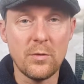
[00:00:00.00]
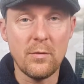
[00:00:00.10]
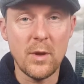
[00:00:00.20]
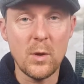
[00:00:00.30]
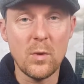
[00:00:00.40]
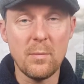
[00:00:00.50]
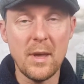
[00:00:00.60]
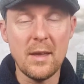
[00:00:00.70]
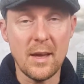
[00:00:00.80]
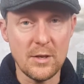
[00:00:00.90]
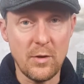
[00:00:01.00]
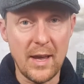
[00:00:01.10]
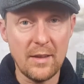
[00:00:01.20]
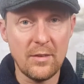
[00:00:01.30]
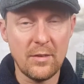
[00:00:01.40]
review with me,
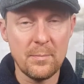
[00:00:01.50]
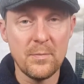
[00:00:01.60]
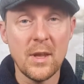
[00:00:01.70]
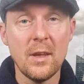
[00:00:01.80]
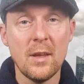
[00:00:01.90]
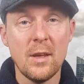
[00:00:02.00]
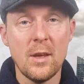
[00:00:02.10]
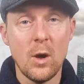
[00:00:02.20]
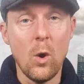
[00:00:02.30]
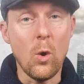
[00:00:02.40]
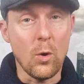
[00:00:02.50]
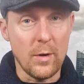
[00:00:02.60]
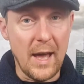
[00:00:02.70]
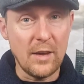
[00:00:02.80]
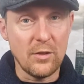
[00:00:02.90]
Andreas. Or
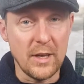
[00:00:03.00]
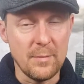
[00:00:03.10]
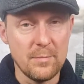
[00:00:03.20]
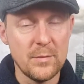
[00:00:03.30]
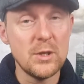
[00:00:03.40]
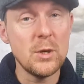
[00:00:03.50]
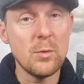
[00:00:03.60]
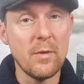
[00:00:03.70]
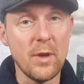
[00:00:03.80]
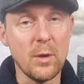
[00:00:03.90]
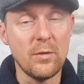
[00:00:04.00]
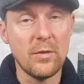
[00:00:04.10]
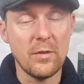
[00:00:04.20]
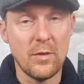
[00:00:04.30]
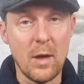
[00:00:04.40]
actually, two
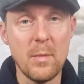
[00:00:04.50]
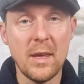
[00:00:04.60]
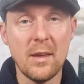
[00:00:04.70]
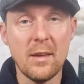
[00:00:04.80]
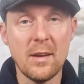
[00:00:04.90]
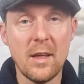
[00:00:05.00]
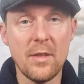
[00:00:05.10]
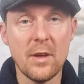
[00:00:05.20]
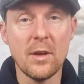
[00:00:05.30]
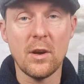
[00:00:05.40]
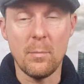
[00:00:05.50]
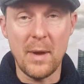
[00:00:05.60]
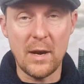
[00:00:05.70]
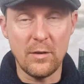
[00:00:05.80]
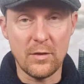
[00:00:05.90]
reviews. So I'm making another
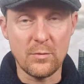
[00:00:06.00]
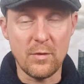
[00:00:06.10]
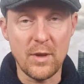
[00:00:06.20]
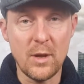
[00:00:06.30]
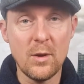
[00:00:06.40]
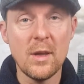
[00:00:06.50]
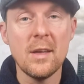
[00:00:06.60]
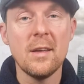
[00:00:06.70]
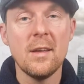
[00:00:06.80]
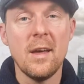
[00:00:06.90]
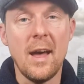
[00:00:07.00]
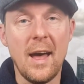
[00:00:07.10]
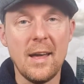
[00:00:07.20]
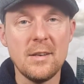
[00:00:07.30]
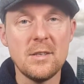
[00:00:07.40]
comparison review,
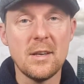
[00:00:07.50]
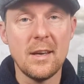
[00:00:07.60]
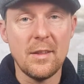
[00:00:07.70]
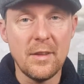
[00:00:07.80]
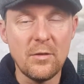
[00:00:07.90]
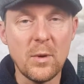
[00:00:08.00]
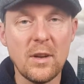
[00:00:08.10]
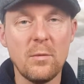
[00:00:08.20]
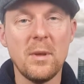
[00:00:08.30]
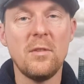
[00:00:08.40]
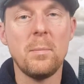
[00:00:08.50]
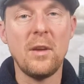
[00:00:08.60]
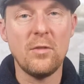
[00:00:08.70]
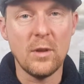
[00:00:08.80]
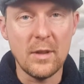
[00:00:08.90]
and this one is a bit
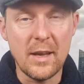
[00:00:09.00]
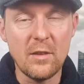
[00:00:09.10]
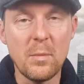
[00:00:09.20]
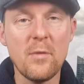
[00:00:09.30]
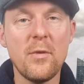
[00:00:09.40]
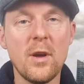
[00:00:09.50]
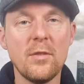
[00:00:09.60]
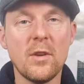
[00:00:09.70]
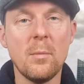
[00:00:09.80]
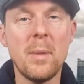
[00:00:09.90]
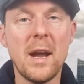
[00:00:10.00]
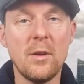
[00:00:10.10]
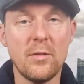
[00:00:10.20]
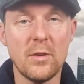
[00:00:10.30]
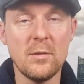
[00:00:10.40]
special. It's my first
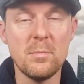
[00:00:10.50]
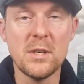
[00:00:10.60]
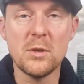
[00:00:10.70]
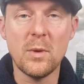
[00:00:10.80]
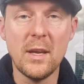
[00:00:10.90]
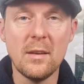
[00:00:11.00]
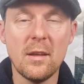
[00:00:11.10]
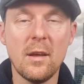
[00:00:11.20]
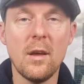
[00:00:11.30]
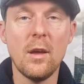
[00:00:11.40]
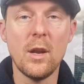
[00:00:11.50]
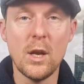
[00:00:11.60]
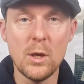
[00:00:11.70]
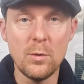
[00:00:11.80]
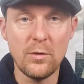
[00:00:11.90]
comparison between a
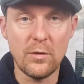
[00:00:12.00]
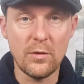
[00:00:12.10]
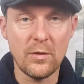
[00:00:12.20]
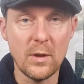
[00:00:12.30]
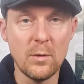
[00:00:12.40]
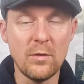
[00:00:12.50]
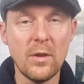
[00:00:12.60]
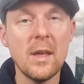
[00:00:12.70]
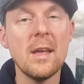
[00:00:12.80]
loose snus